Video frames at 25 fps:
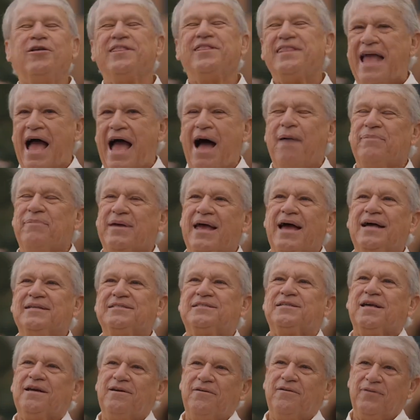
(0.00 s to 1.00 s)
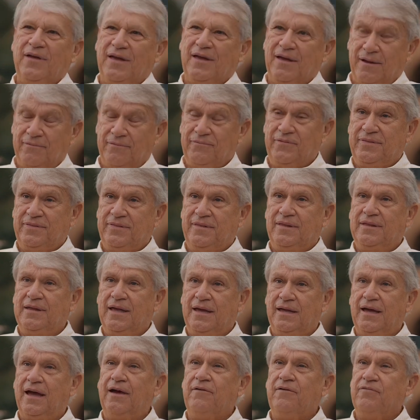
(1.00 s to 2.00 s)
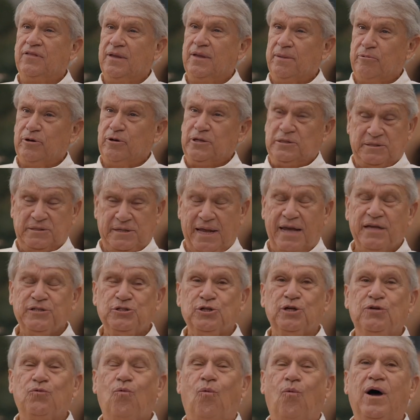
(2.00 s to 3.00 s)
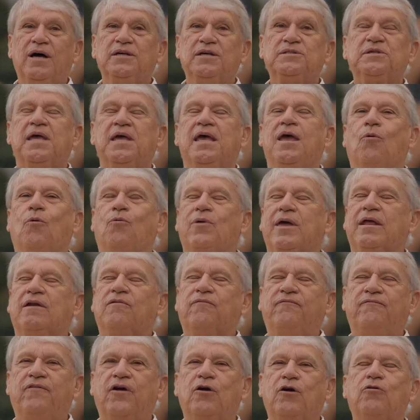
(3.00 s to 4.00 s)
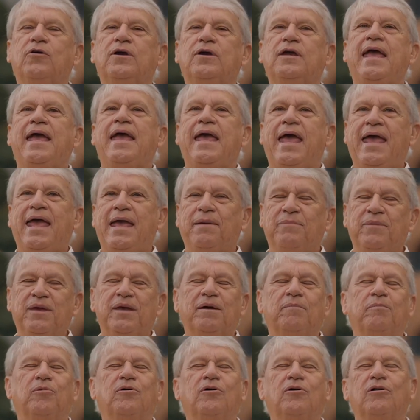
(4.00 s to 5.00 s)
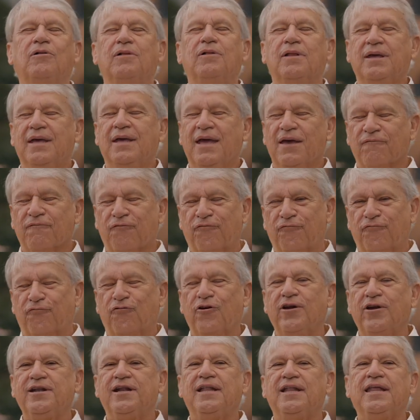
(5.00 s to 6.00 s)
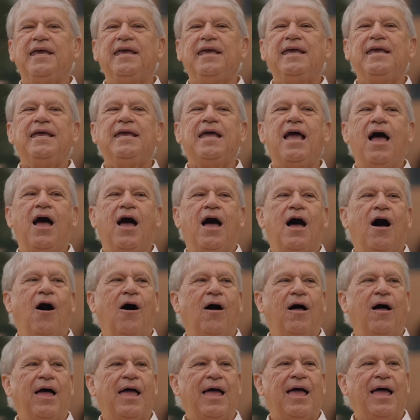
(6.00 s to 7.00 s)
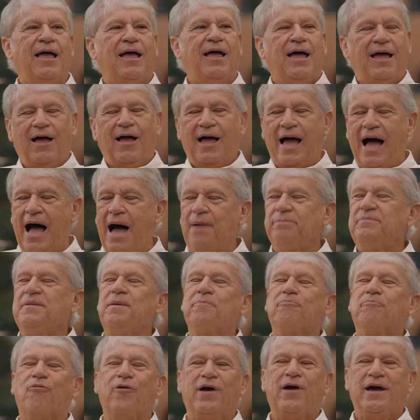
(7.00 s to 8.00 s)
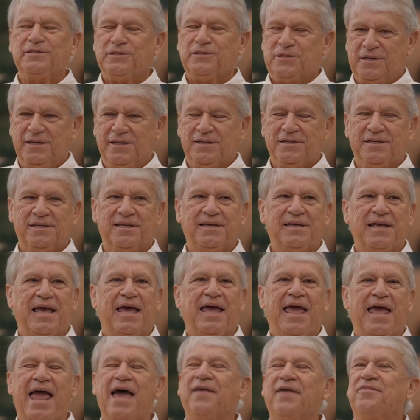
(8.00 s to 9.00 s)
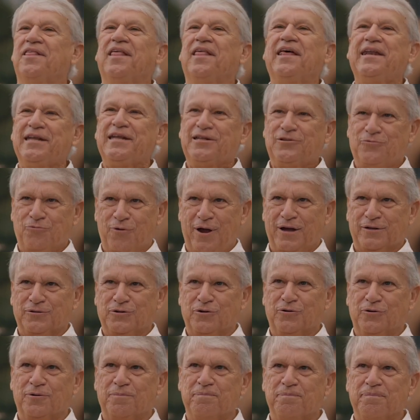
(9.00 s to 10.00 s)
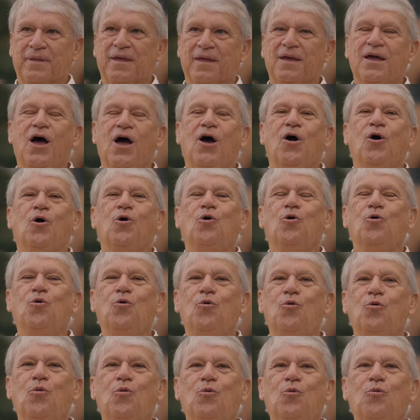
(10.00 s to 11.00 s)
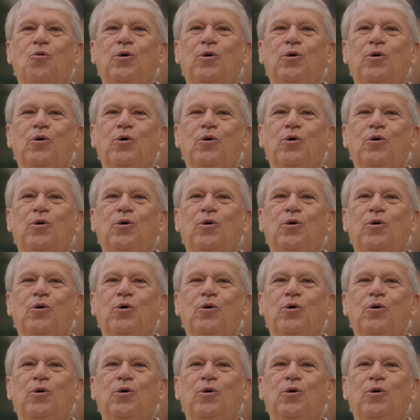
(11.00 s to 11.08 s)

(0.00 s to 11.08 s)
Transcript: of the ambiance of Liberty Station was we had a very amiable, friendly, omnipresent athletic director who